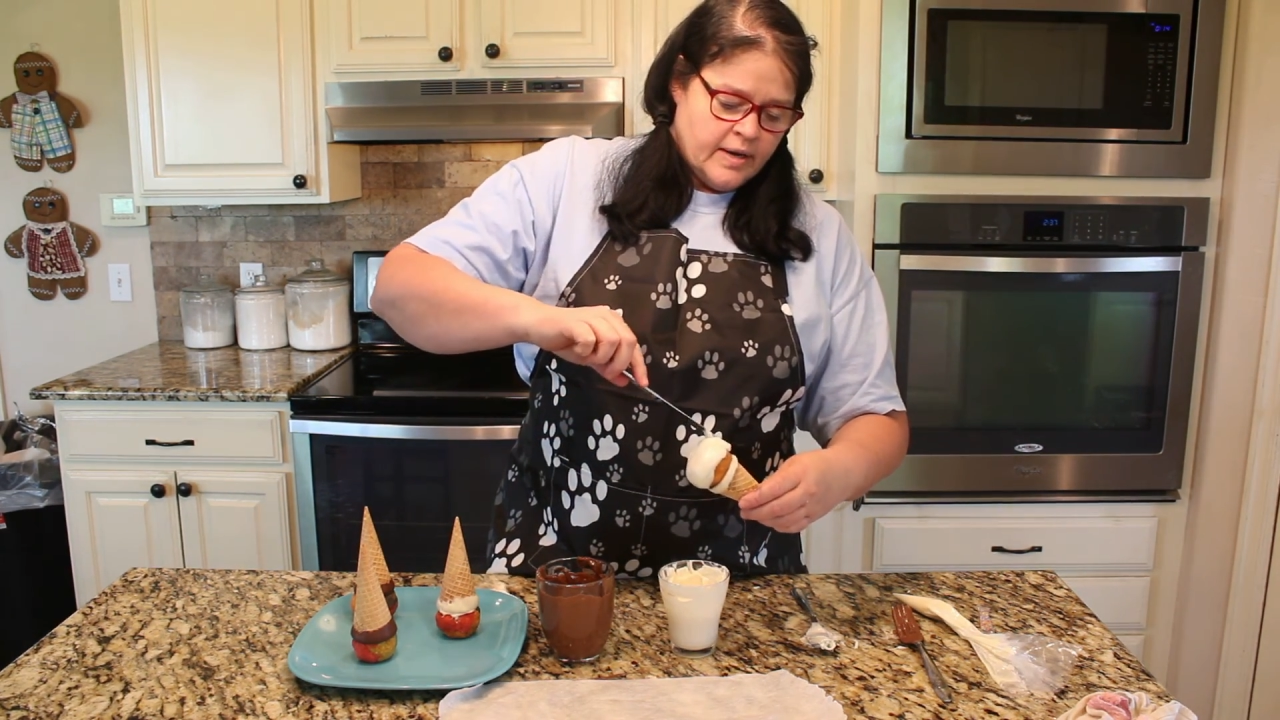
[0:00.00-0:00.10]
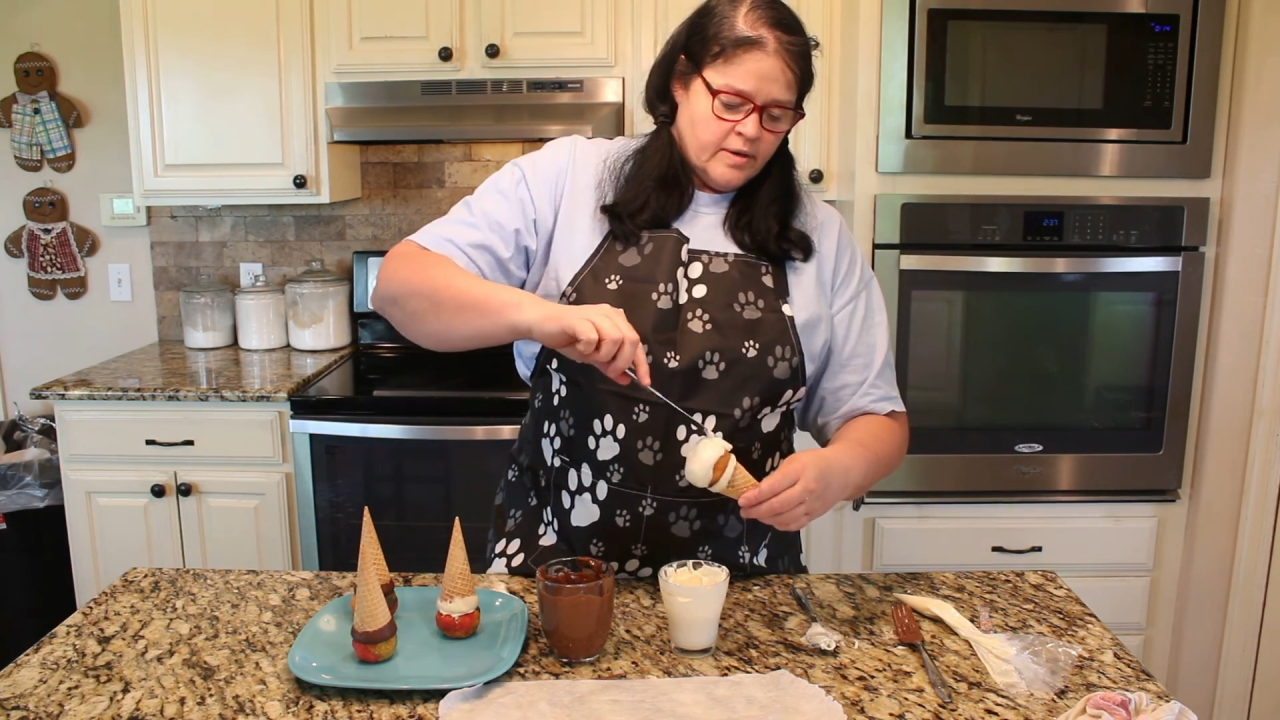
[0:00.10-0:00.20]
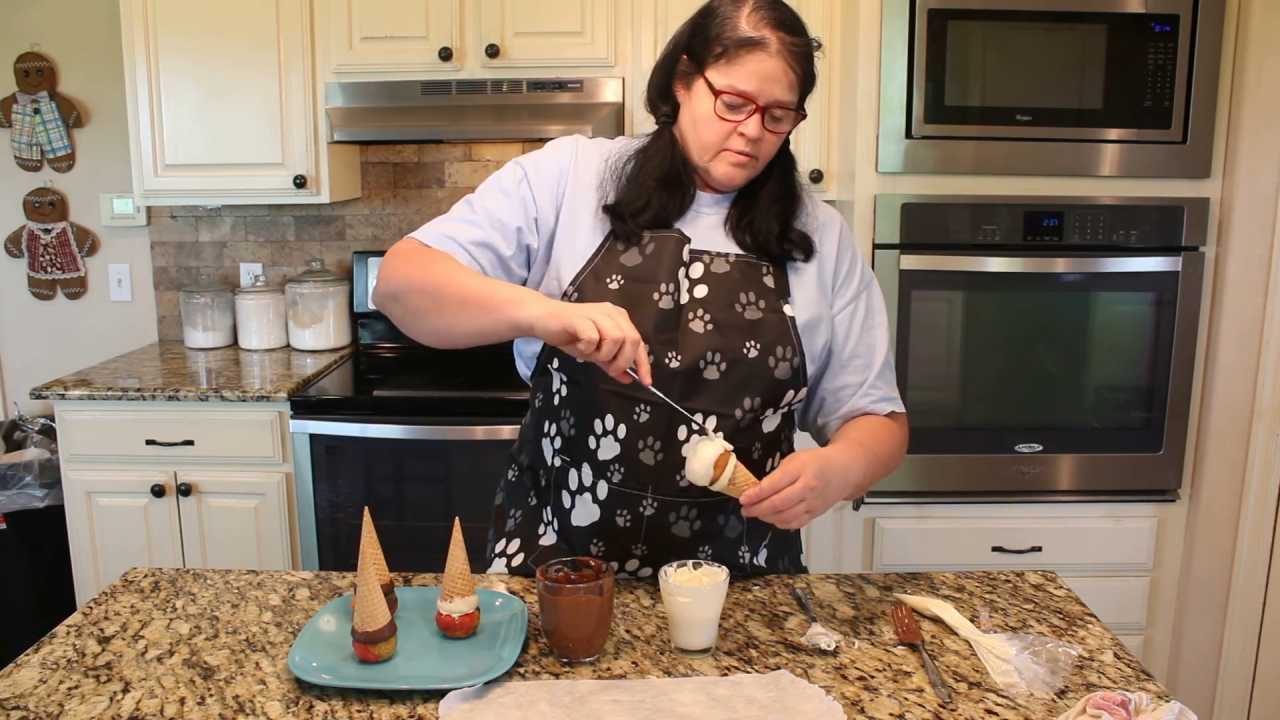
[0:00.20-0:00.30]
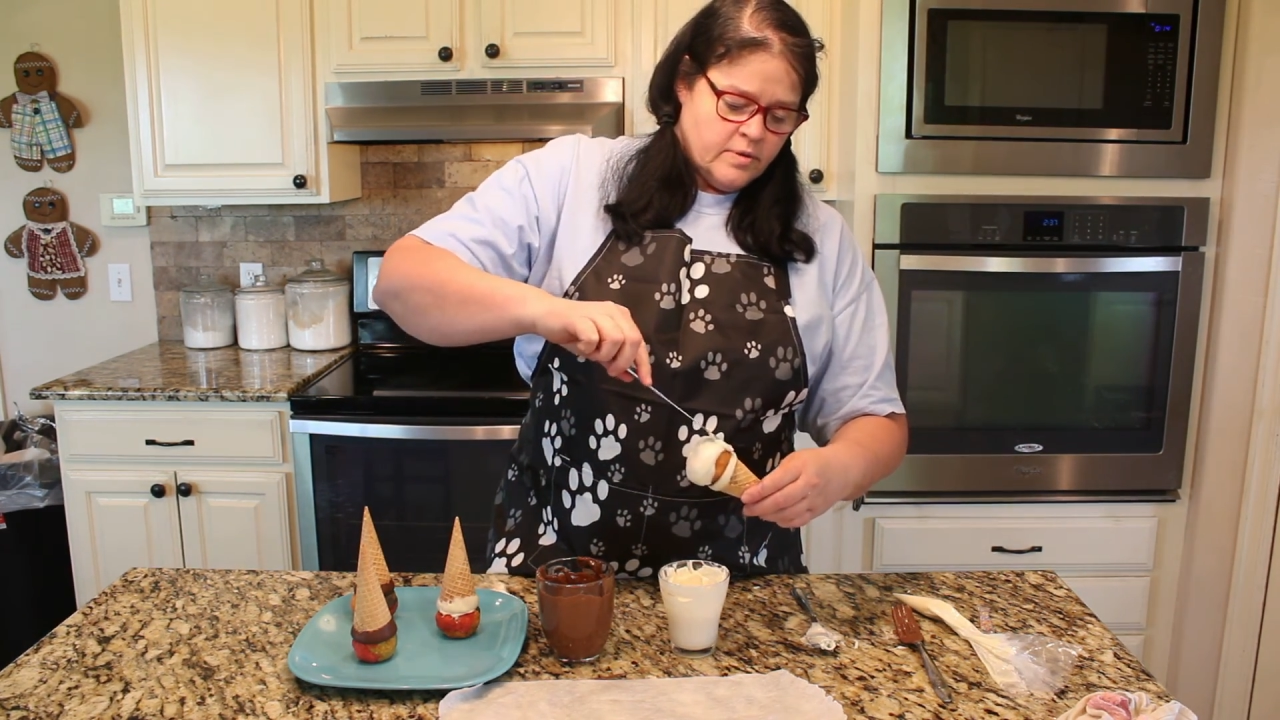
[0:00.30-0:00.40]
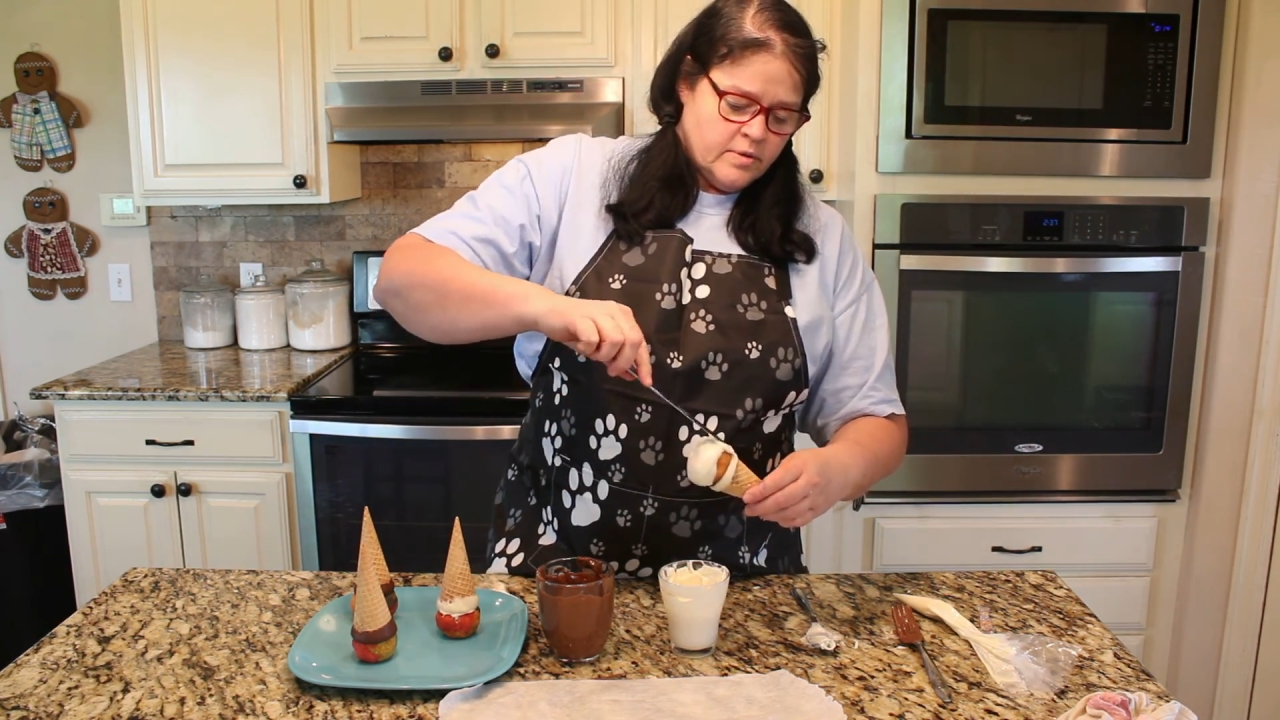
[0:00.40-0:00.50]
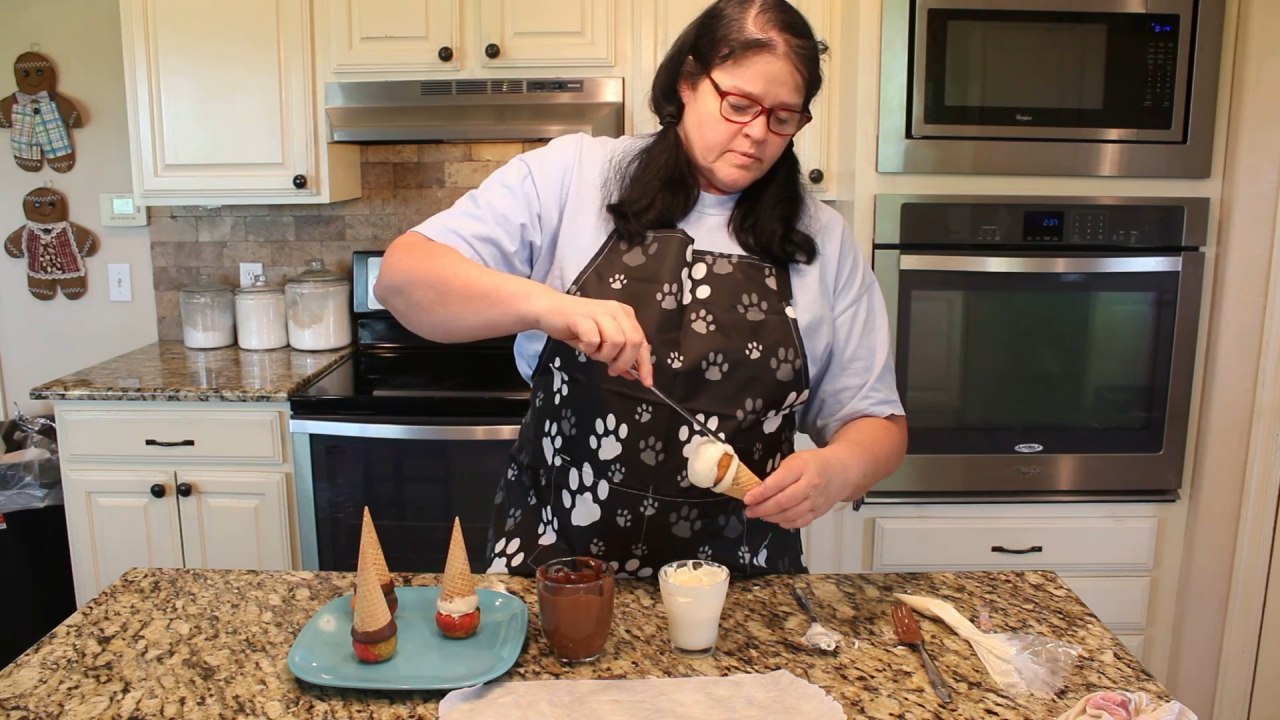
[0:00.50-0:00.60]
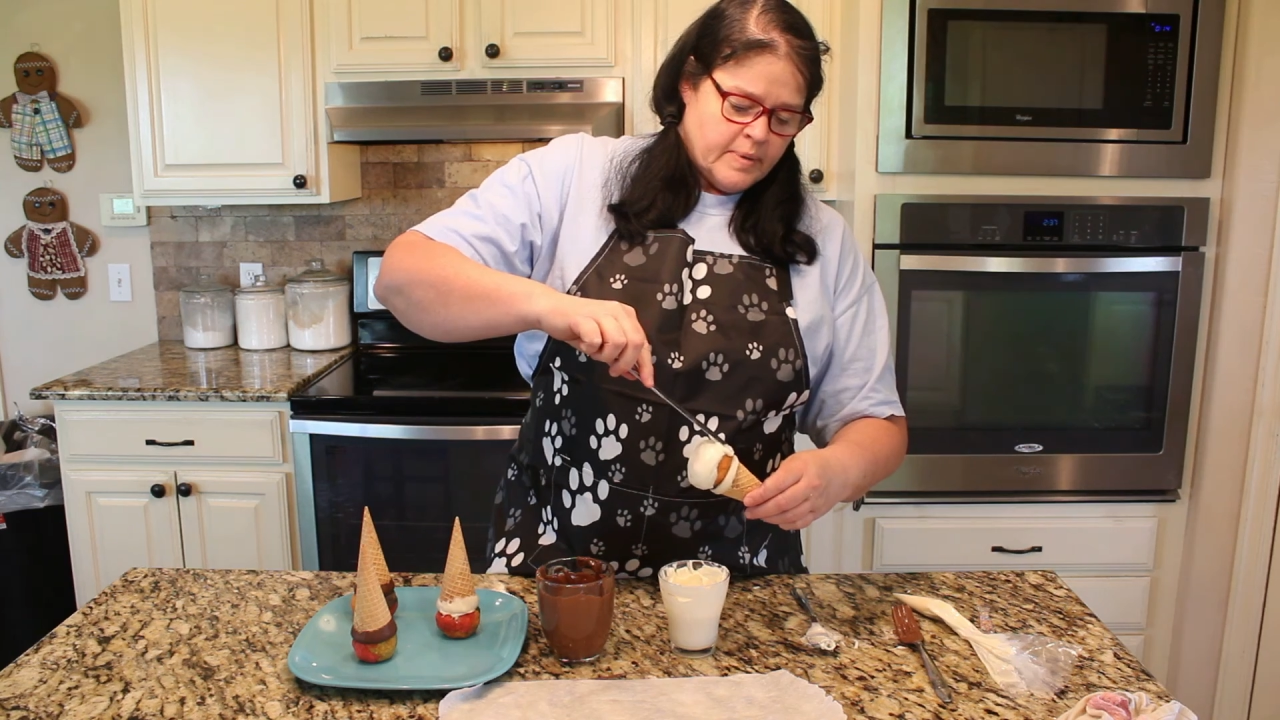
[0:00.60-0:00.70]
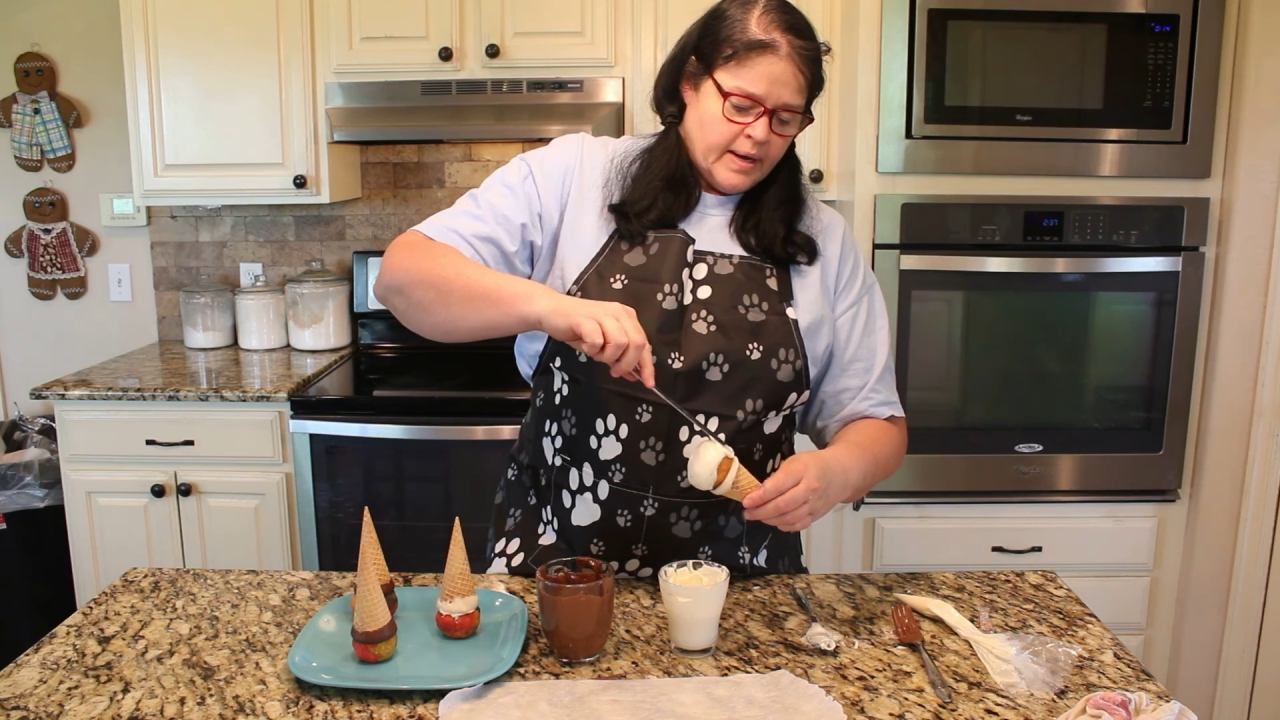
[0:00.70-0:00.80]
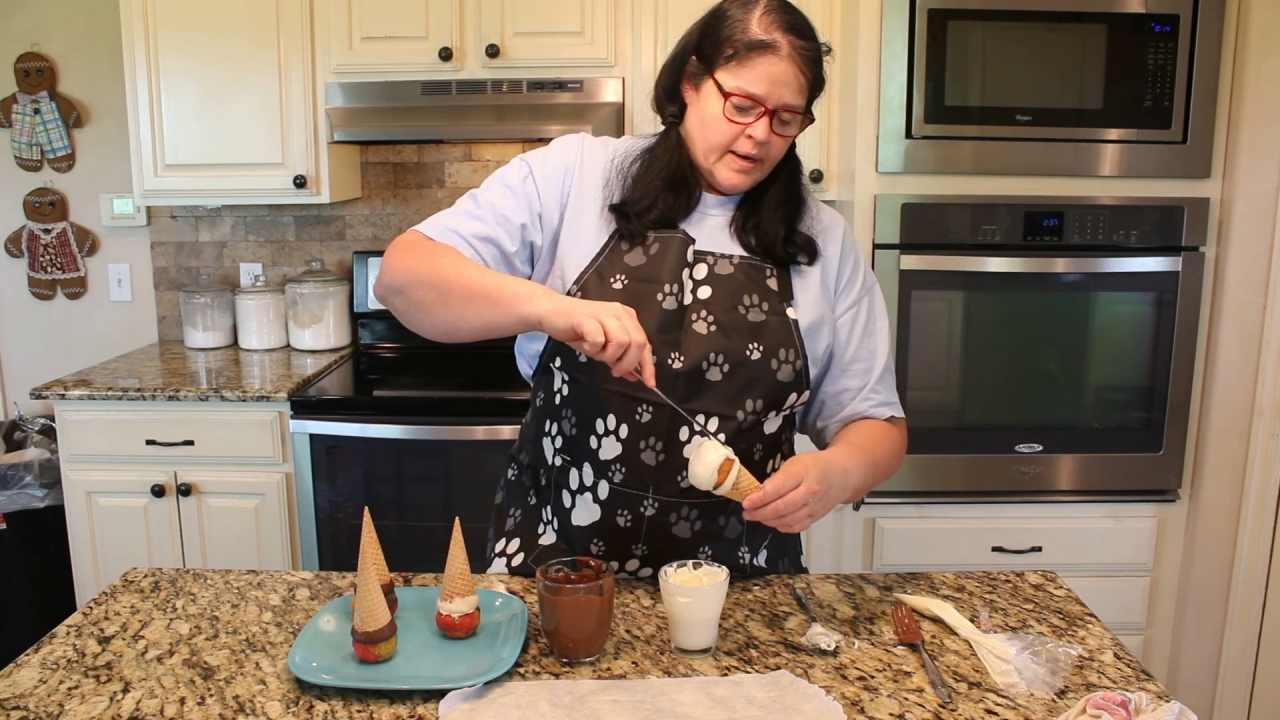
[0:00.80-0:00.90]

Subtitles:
don't lose my